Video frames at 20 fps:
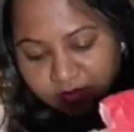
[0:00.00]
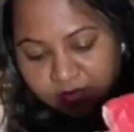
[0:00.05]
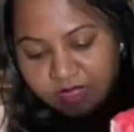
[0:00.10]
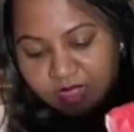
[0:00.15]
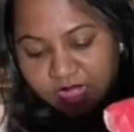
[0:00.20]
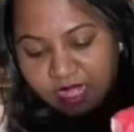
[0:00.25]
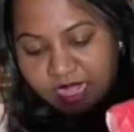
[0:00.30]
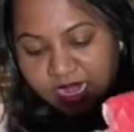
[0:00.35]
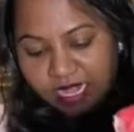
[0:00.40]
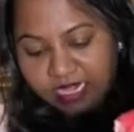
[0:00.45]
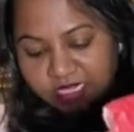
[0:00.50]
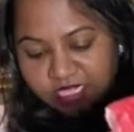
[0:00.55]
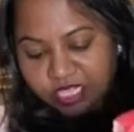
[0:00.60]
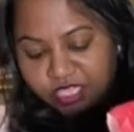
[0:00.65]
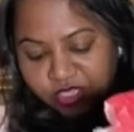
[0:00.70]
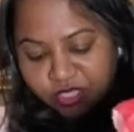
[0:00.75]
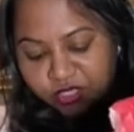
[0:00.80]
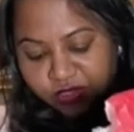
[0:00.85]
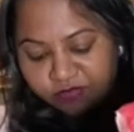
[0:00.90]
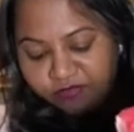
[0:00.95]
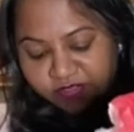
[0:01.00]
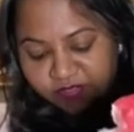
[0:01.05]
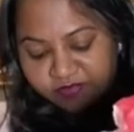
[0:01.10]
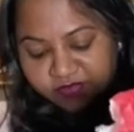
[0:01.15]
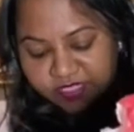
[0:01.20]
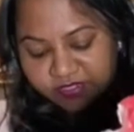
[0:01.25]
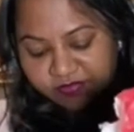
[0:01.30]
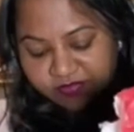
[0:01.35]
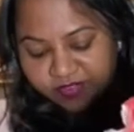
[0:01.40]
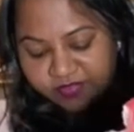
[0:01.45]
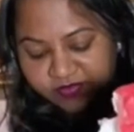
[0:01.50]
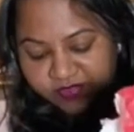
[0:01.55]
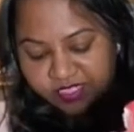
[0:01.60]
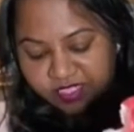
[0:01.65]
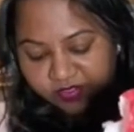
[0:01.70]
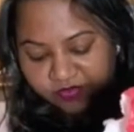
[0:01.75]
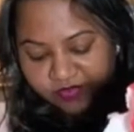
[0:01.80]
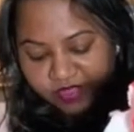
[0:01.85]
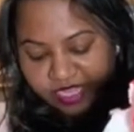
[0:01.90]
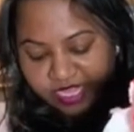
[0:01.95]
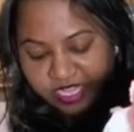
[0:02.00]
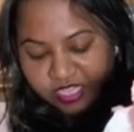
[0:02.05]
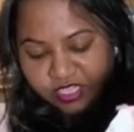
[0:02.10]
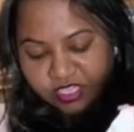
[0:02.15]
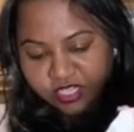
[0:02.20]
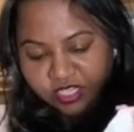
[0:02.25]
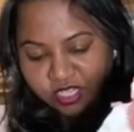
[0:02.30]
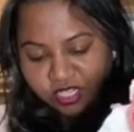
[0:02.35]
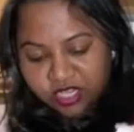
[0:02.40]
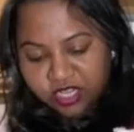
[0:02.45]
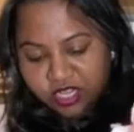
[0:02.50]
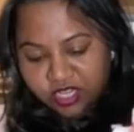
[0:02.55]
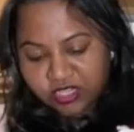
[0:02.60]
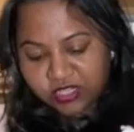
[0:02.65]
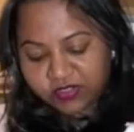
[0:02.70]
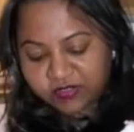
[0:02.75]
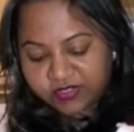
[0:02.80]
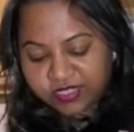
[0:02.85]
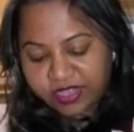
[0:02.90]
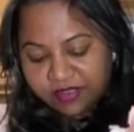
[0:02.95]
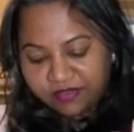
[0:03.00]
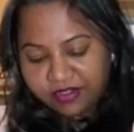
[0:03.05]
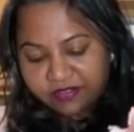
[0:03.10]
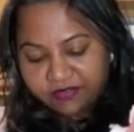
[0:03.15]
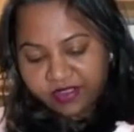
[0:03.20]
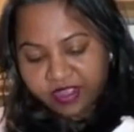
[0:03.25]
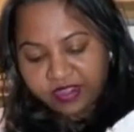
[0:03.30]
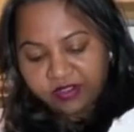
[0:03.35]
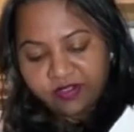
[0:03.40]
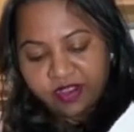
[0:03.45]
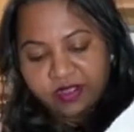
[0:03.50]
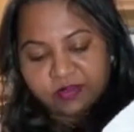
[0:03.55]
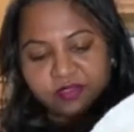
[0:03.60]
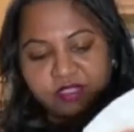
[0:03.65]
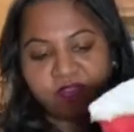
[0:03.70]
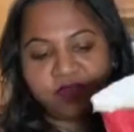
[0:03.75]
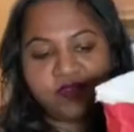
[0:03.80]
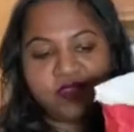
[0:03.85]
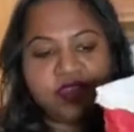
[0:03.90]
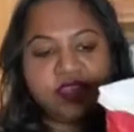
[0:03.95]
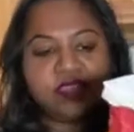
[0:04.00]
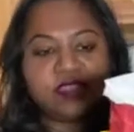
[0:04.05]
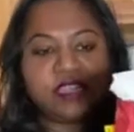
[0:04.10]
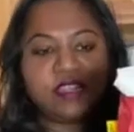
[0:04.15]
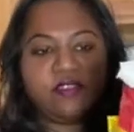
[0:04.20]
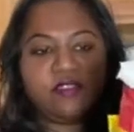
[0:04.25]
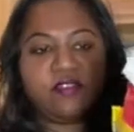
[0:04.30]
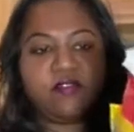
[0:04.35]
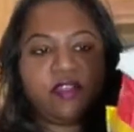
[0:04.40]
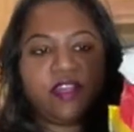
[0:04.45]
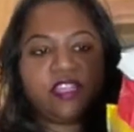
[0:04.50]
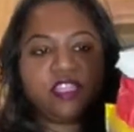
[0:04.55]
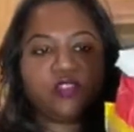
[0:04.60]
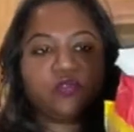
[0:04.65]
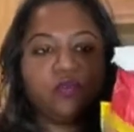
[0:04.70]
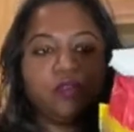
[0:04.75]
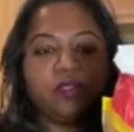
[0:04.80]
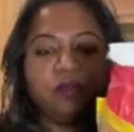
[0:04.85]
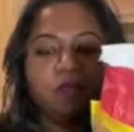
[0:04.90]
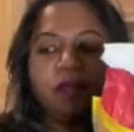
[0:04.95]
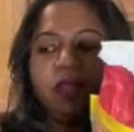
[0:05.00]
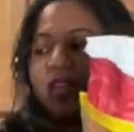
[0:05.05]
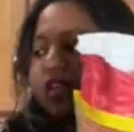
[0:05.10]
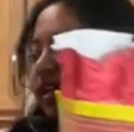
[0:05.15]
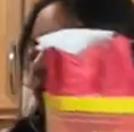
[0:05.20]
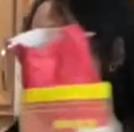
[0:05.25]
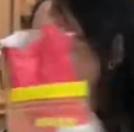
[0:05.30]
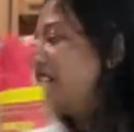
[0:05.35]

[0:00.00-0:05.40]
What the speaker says: And I'll just do 50-50 of each. So 75 grams of this and the rest will be